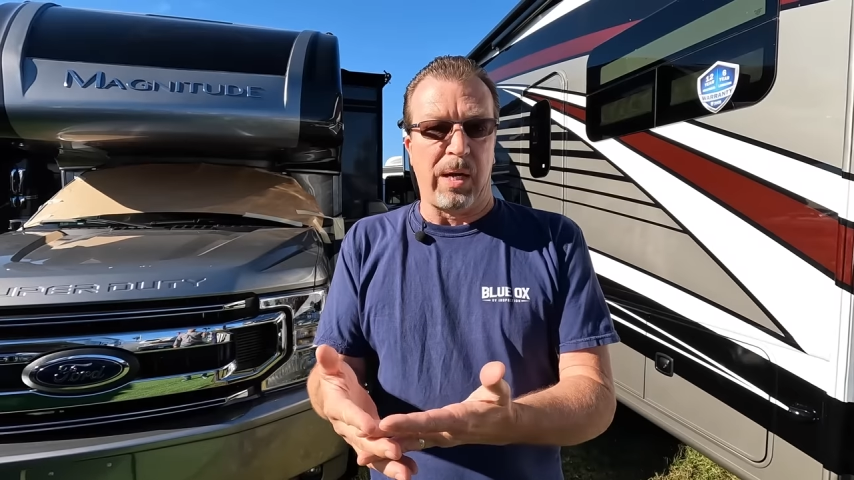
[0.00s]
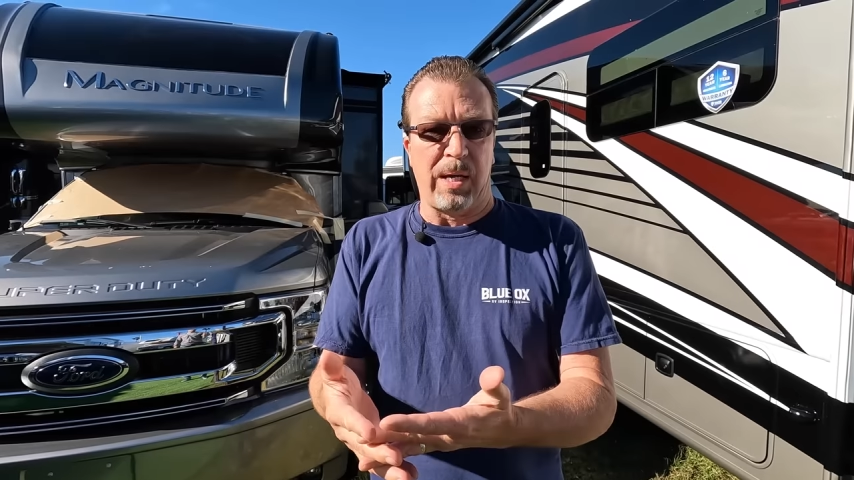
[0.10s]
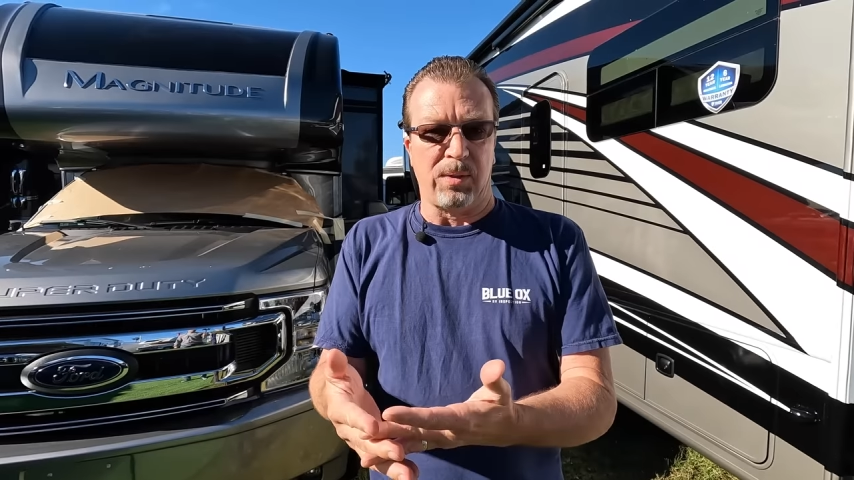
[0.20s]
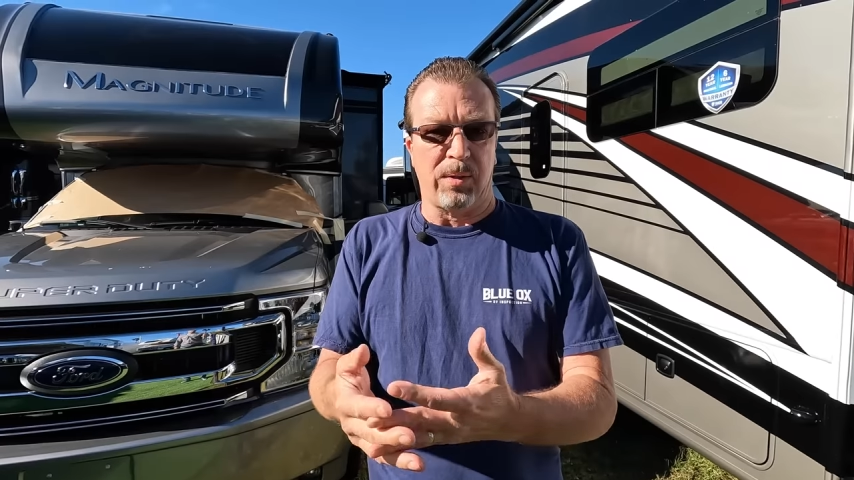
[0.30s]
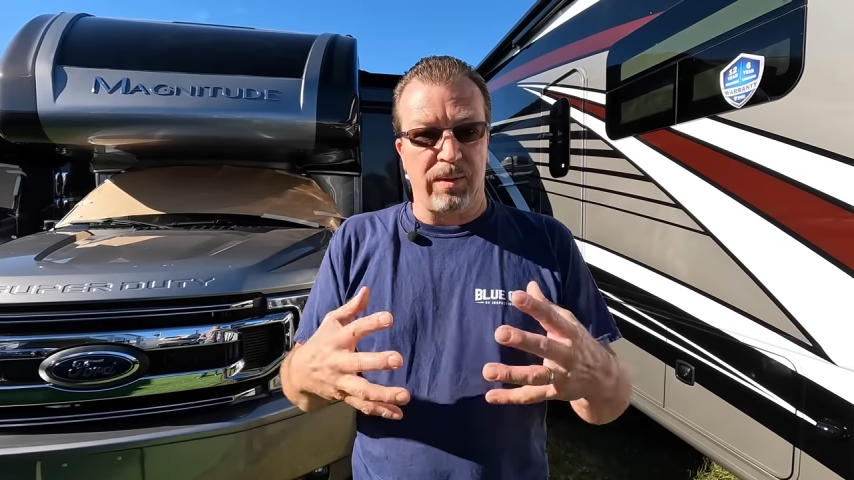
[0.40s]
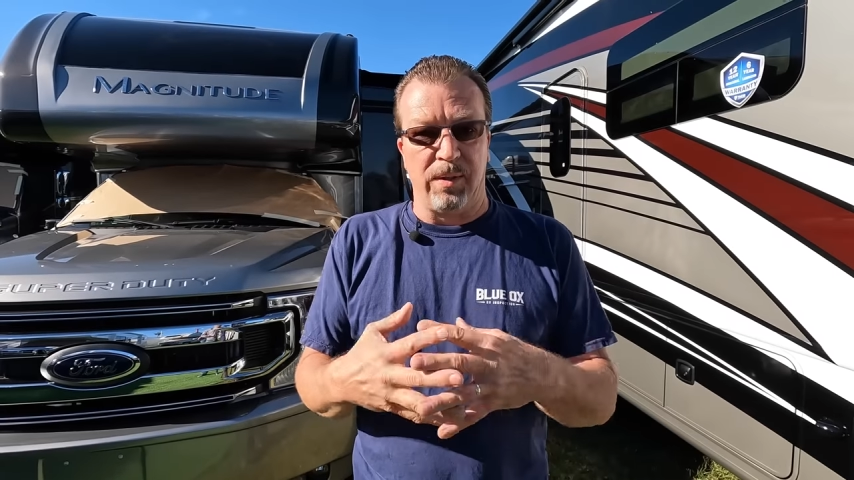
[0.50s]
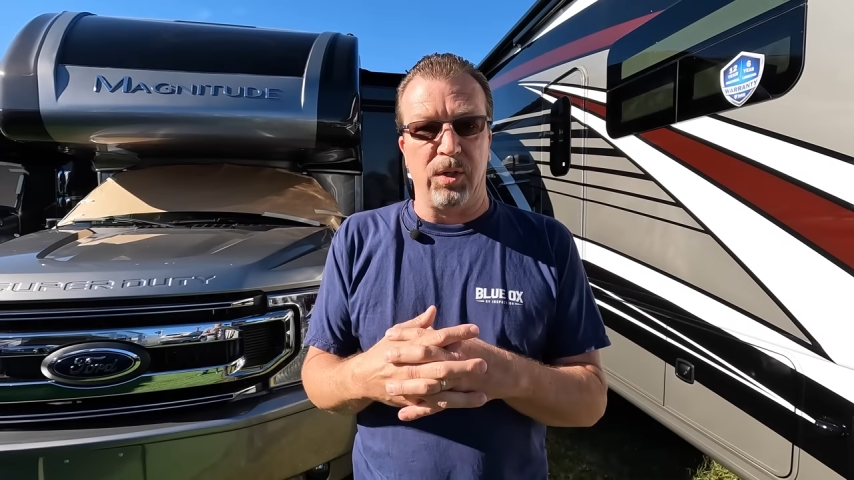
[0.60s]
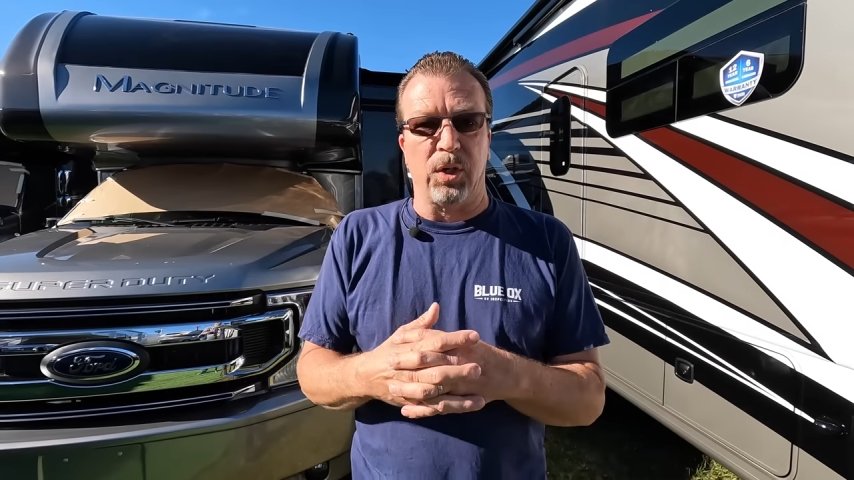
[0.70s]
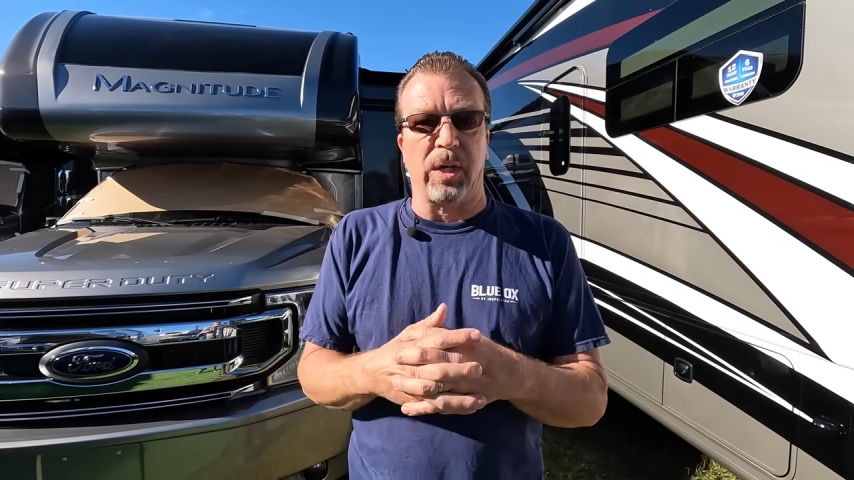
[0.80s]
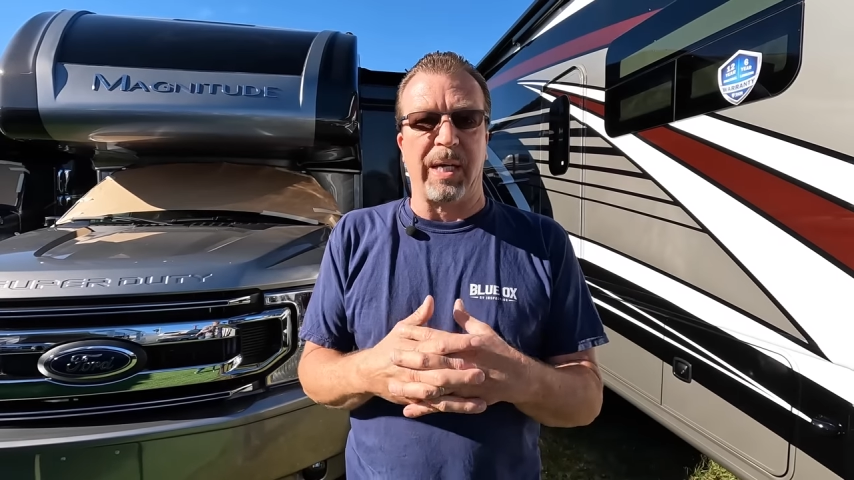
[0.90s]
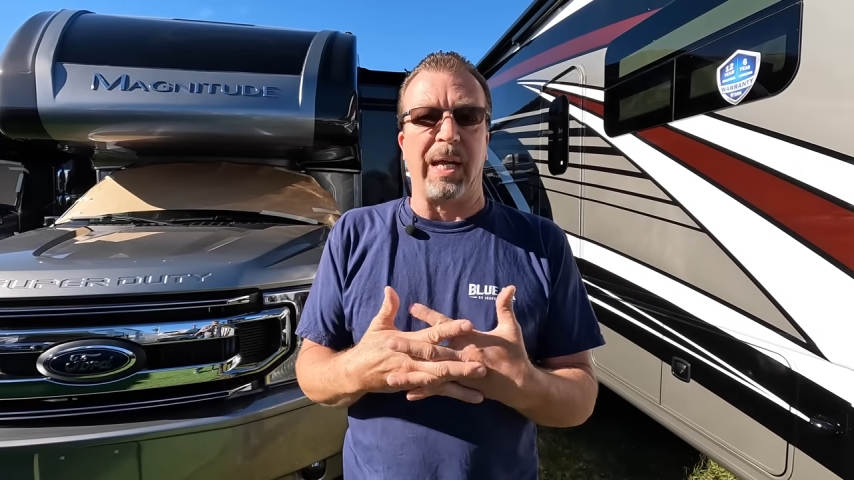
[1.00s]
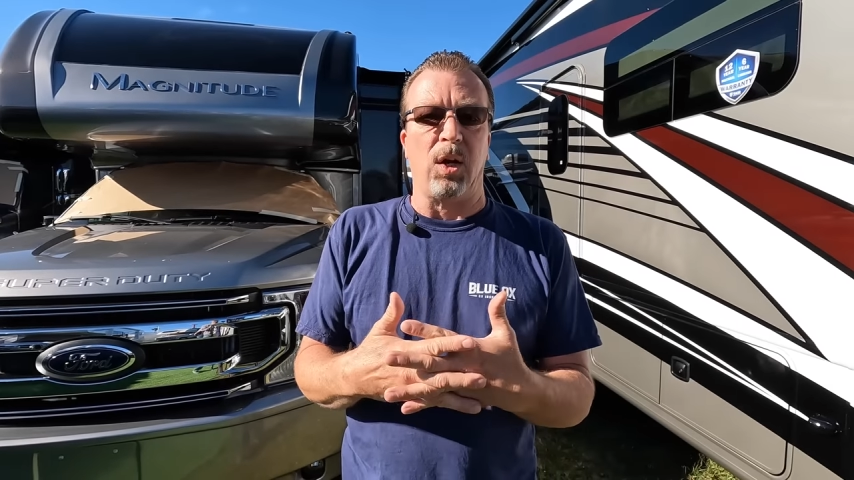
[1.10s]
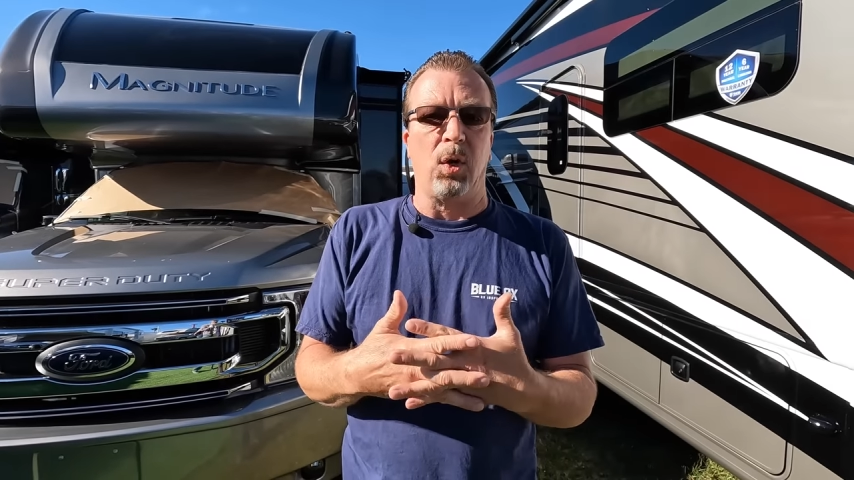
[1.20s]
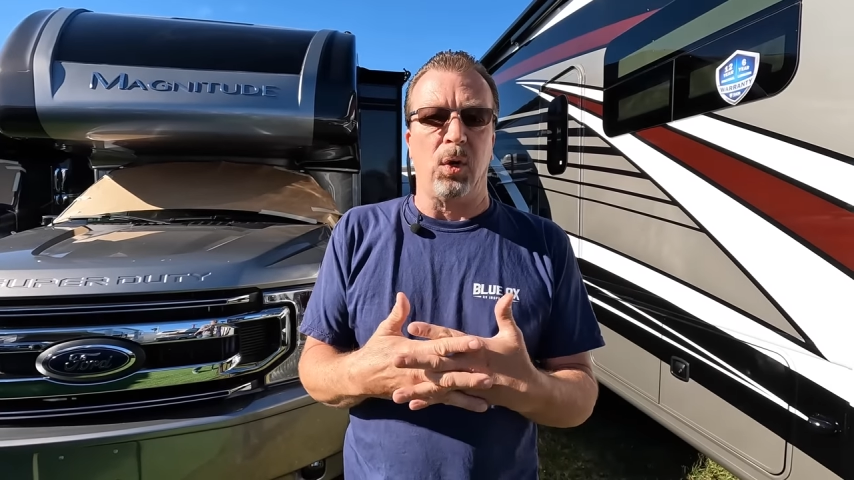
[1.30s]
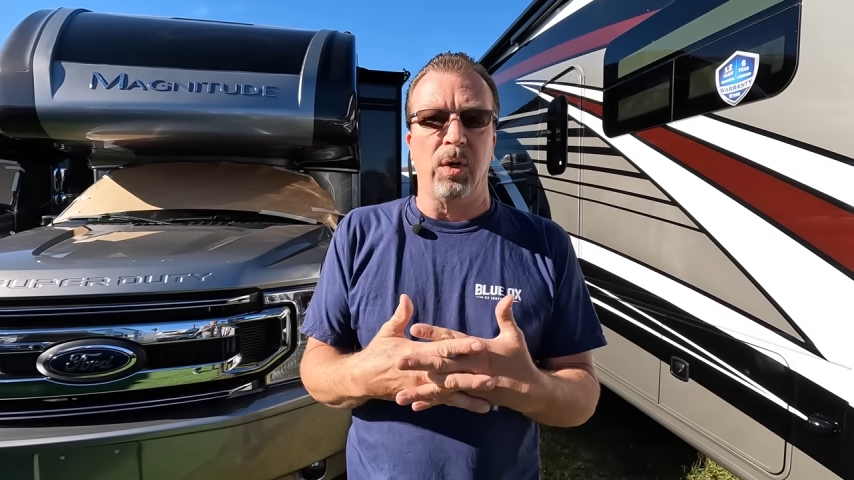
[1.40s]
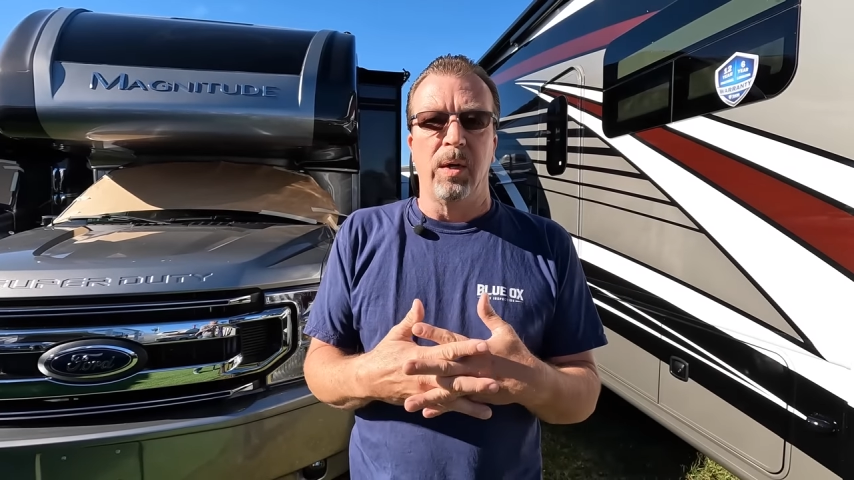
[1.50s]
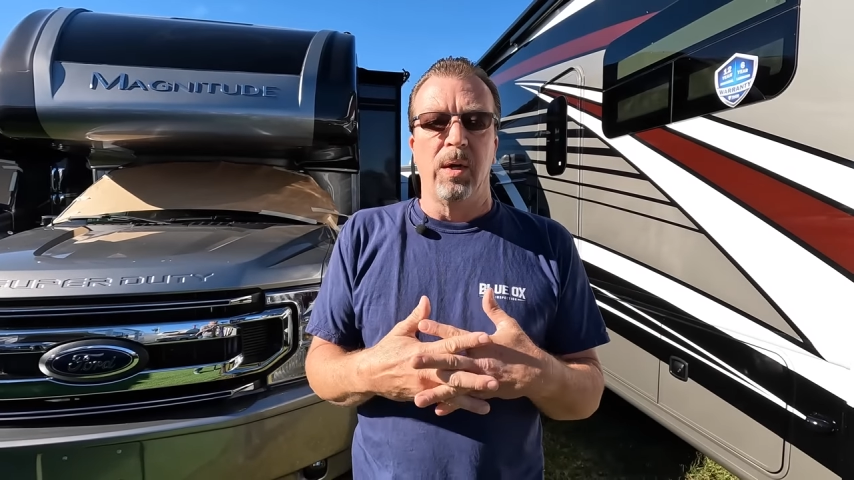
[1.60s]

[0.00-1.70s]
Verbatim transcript: hazard, you're going to get hurt.